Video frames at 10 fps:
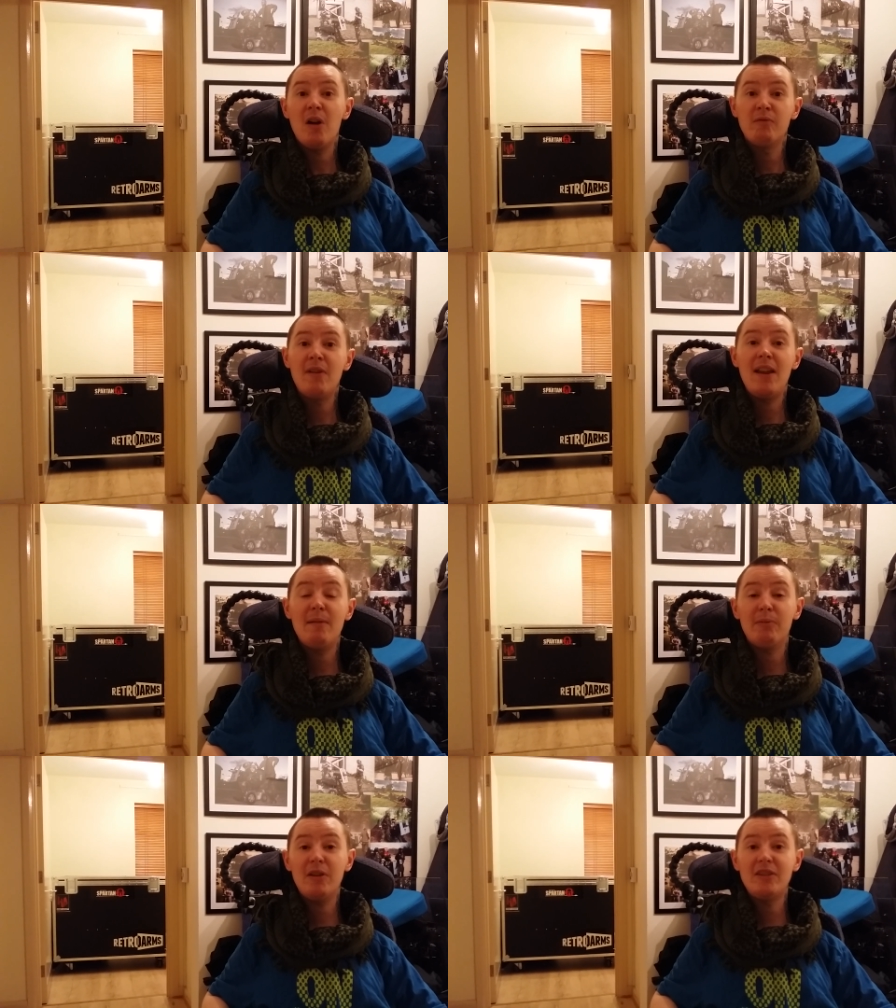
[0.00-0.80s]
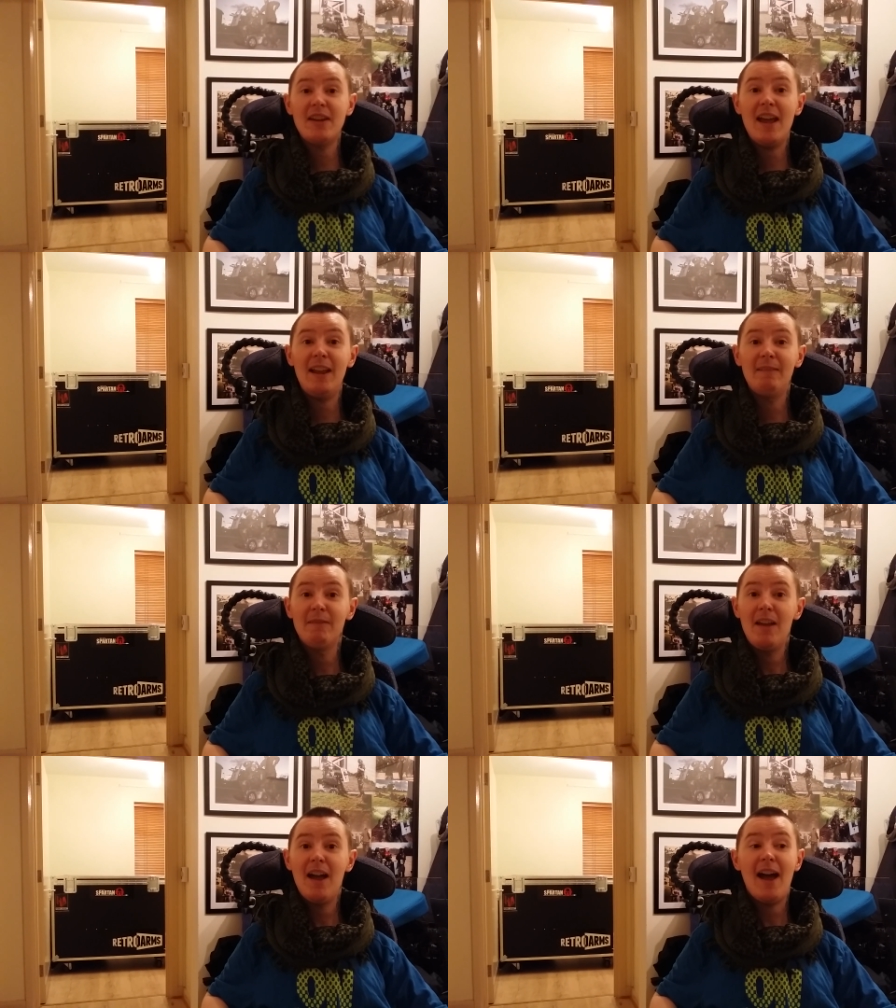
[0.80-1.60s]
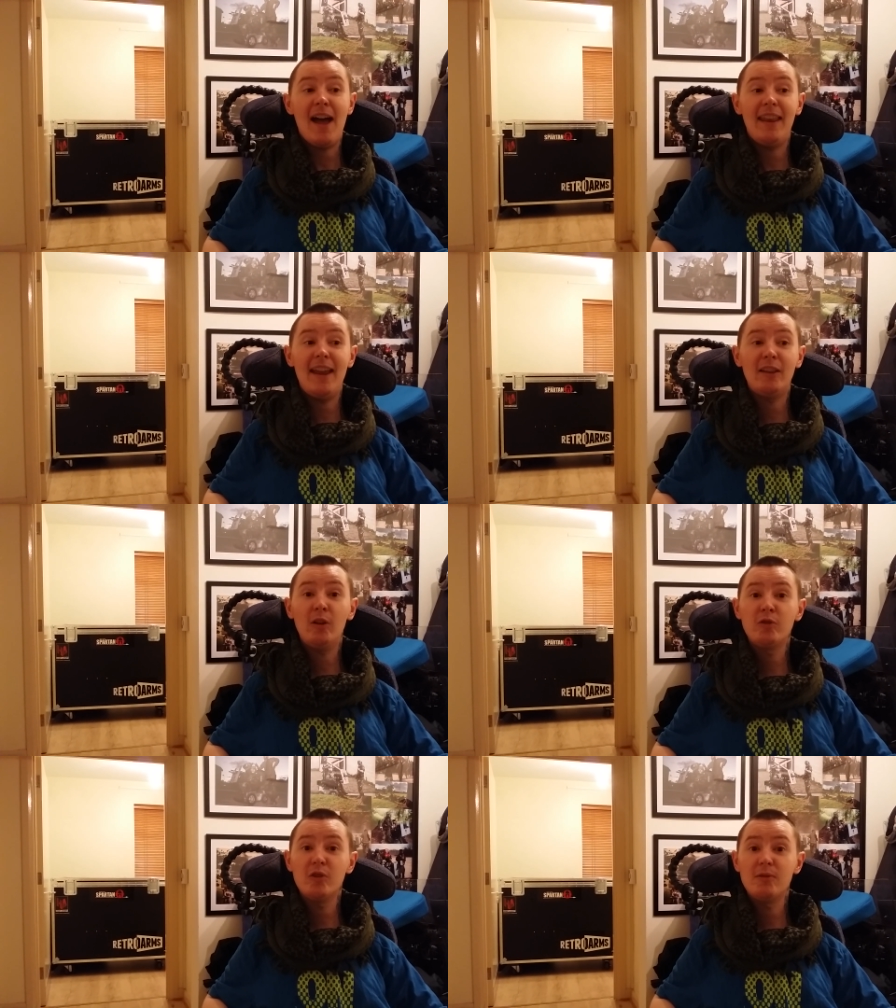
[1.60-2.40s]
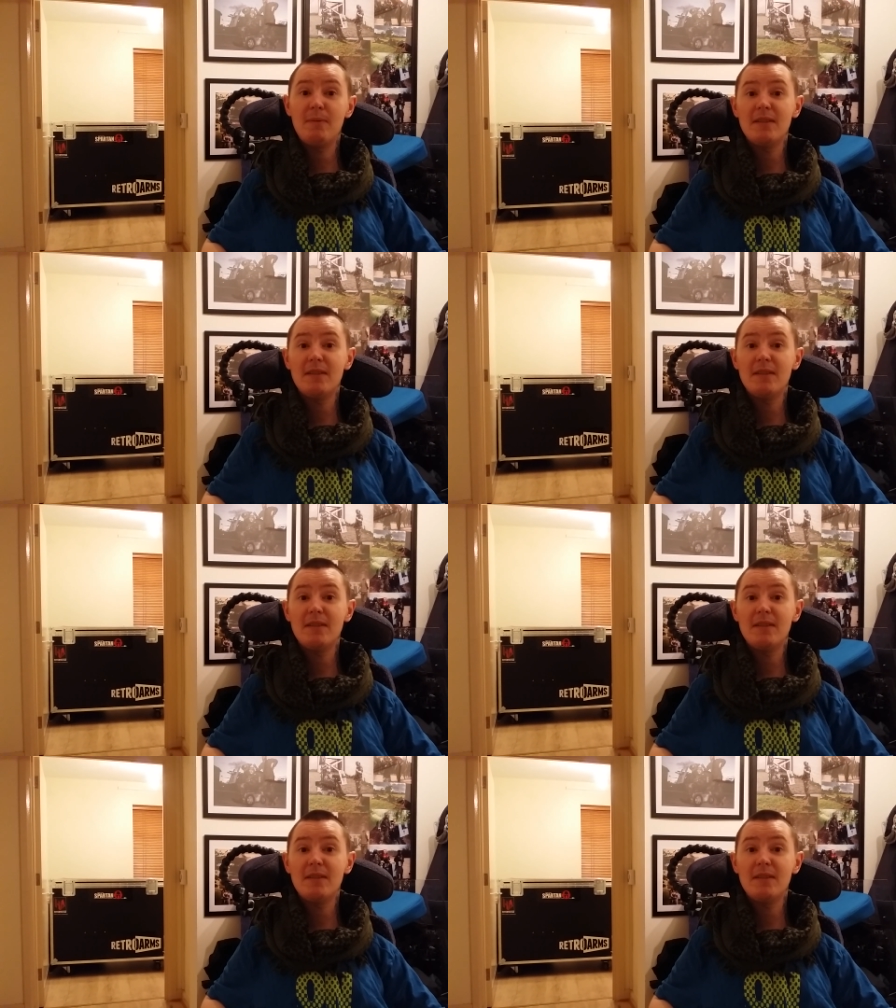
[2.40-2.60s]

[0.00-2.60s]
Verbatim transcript: I really appreciate it. And uh, don't judge me.